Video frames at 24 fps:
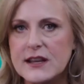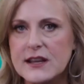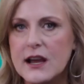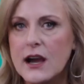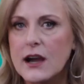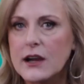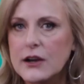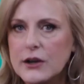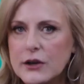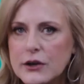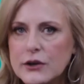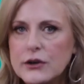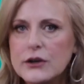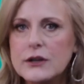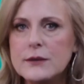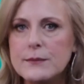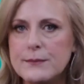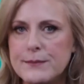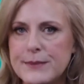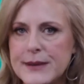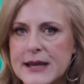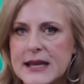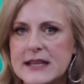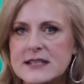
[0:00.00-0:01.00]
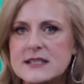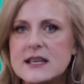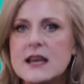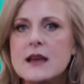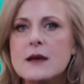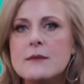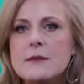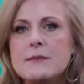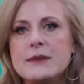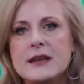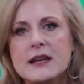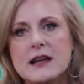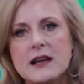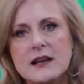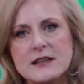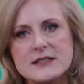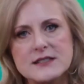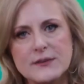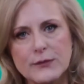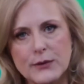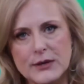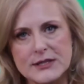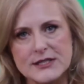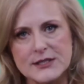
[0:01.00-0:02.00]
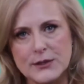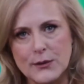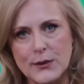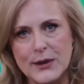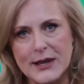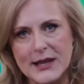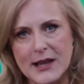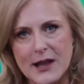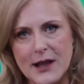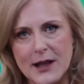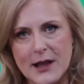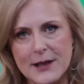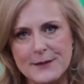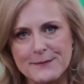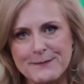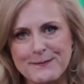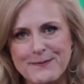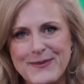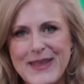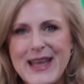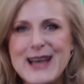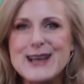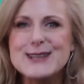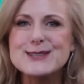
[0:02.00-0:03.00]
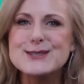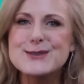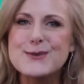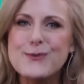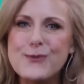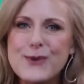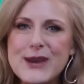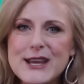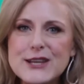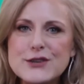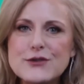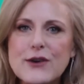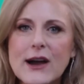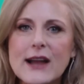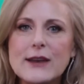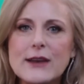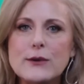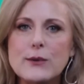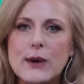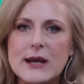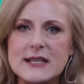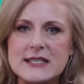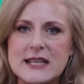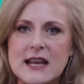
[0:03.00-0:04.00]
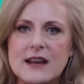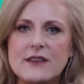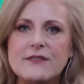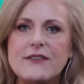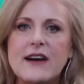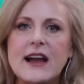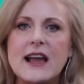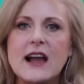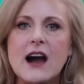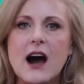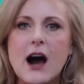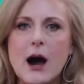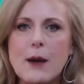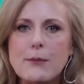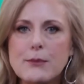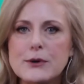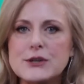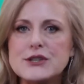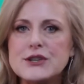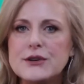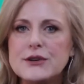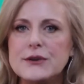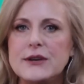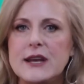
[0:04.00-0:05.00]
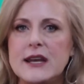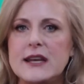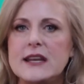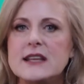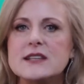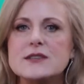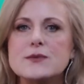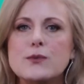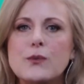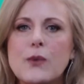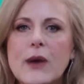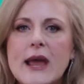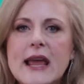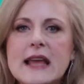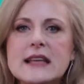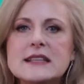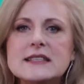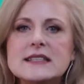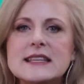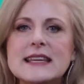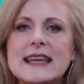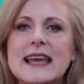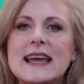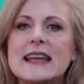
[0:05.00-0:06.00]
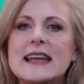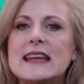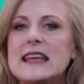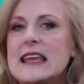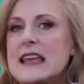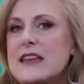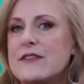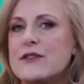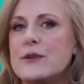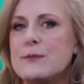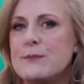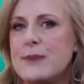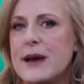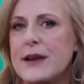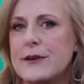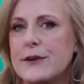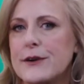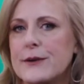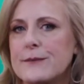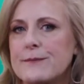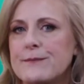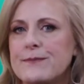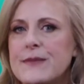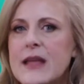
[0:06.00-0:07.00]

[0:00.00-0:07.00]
a good bit because of what's going on. So we try to identify opportunities, ways to get even better.